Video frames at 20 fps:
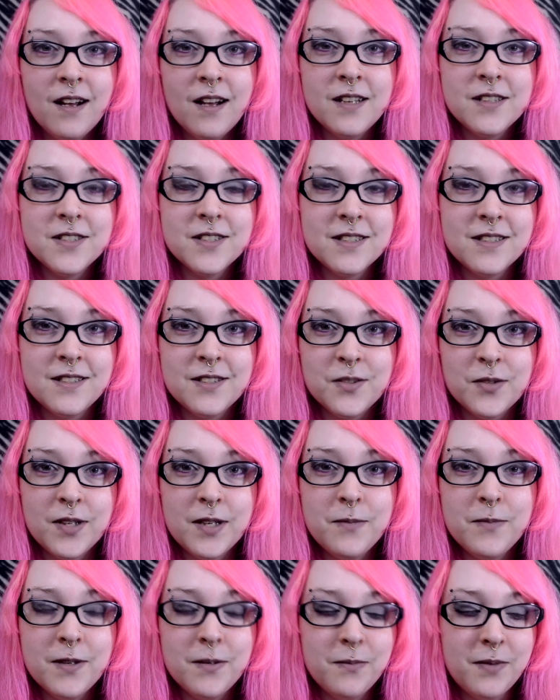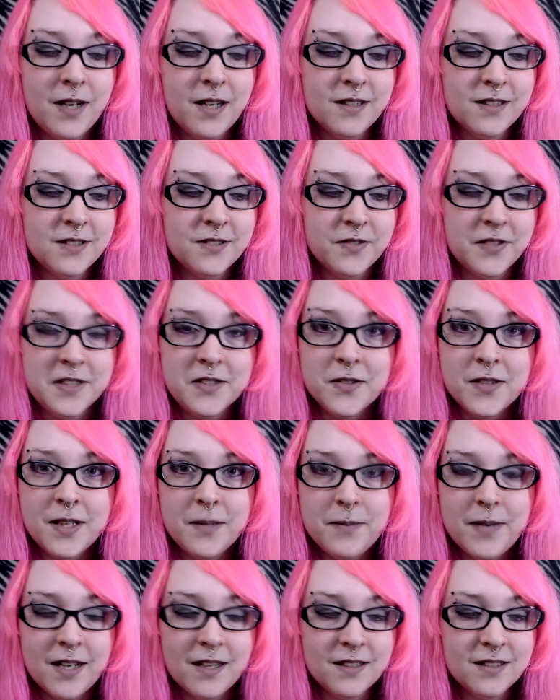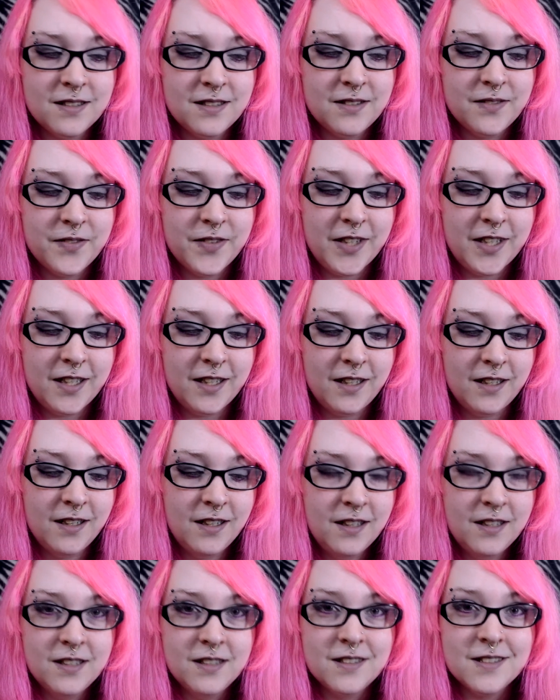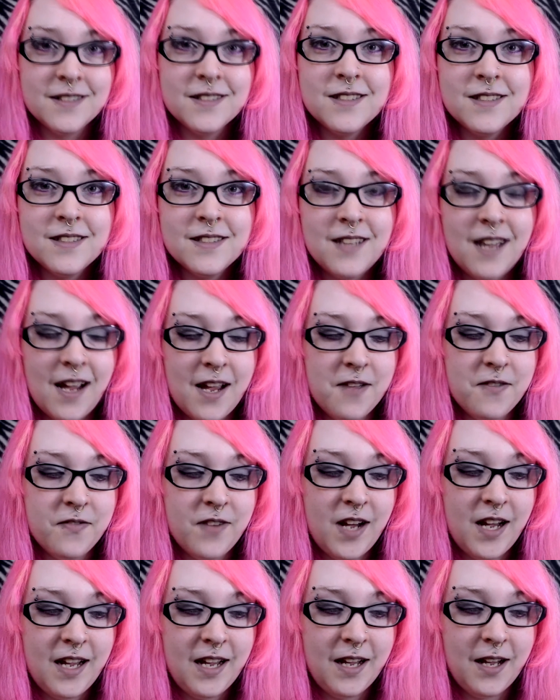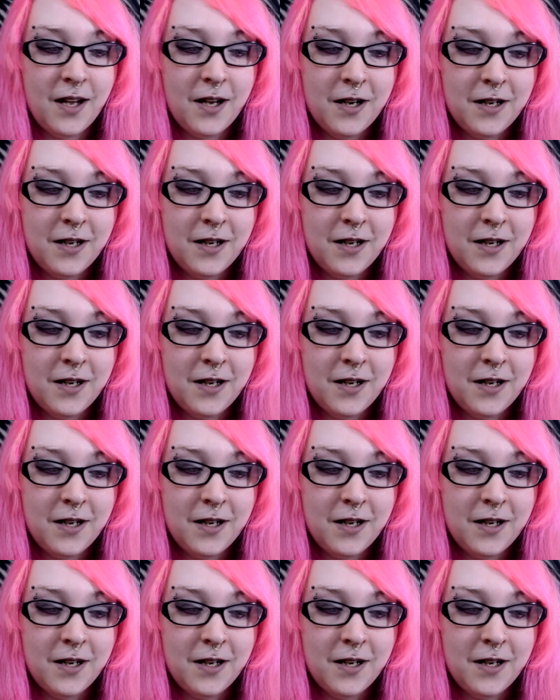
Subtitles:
120ml bottle for 20 bucks for just this Hi-Fi.